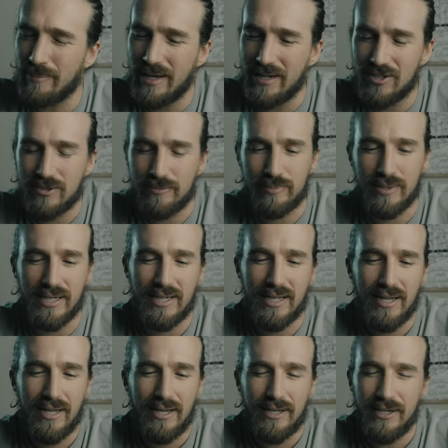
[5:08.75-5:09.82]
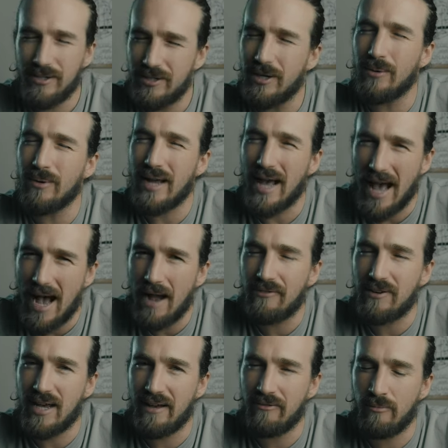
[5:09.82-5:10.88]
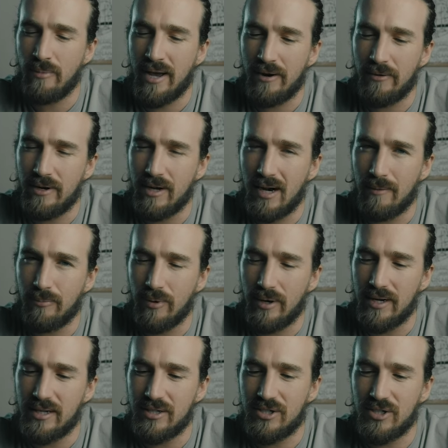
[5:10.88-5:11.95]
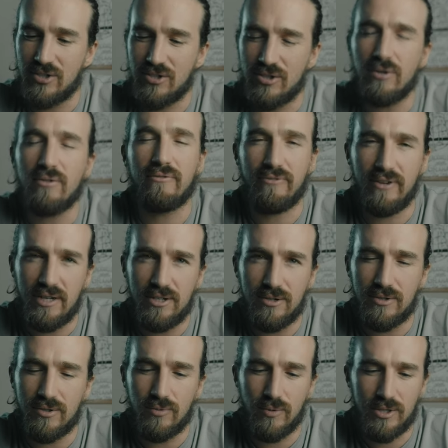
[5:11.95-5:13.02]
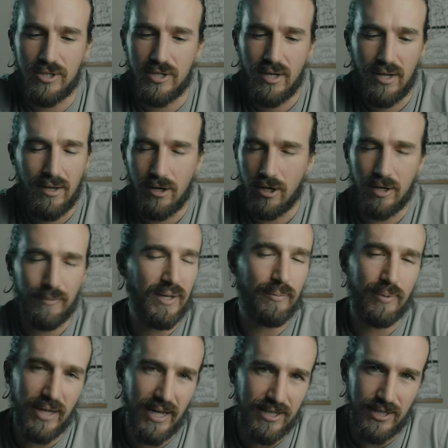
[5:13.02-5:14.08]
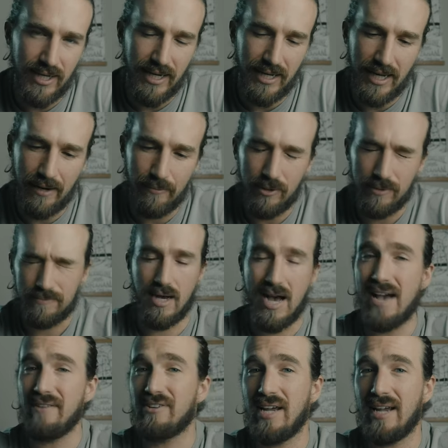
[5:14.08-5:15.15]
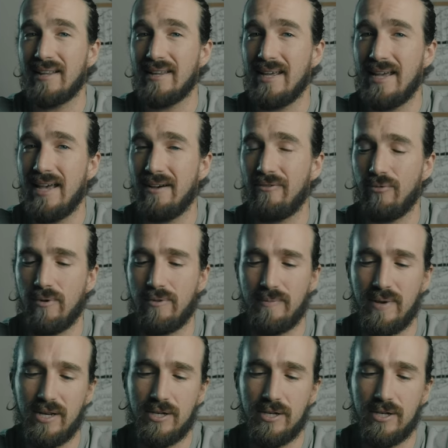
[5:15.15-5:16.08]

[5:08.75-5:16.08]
based, but you don't have to have a battery to operate it, just certain features, which could be applied to any camera. I've taken the EF with me